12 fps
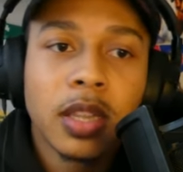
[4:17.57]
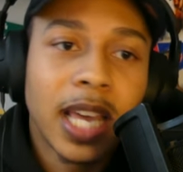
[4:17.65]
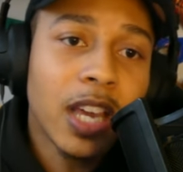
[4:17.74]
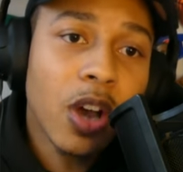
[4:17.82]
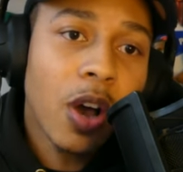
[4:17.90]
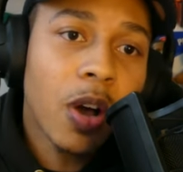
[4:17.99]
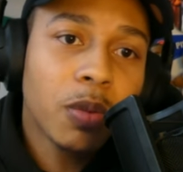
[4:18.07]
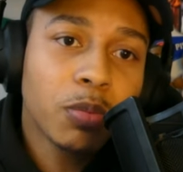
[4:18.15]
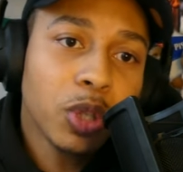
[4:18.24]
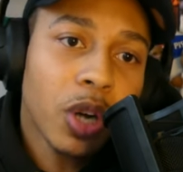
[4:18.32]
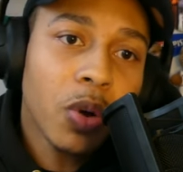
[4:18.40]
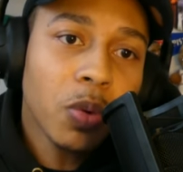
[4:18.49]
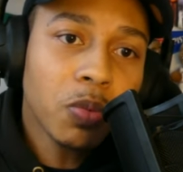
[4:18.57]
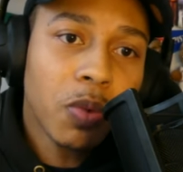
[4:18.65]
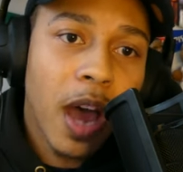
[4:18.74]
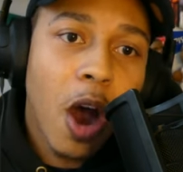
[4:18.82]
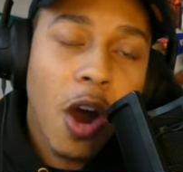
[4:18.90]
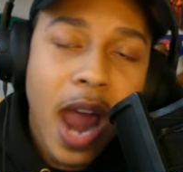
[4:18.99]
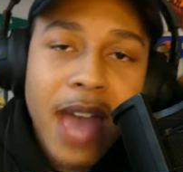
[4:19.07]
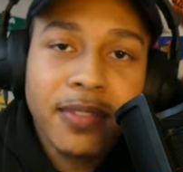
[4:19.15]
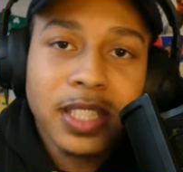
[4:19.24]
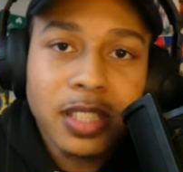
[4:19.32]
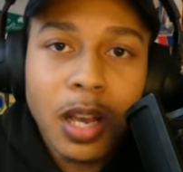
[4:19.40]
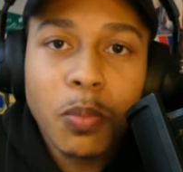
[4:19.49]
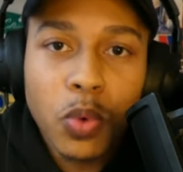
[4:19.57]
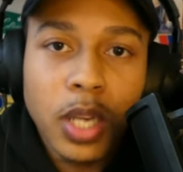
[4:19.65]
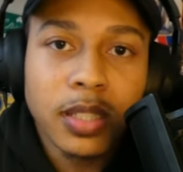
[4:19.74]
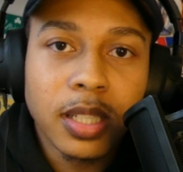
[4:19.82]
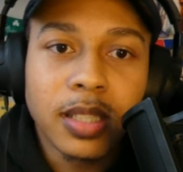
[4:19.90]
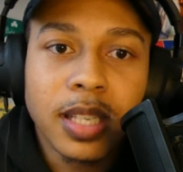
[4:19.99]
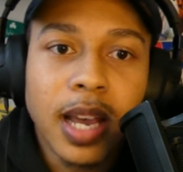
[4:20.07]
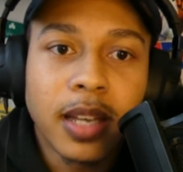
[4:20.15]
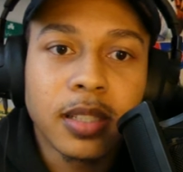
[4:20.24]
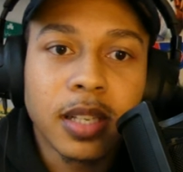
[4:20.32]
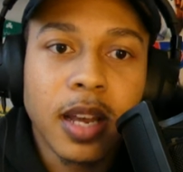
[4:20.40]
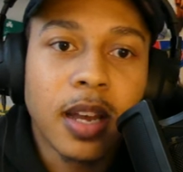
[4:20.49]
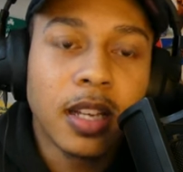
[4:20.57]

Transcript: They all, you know, are having somewhat success.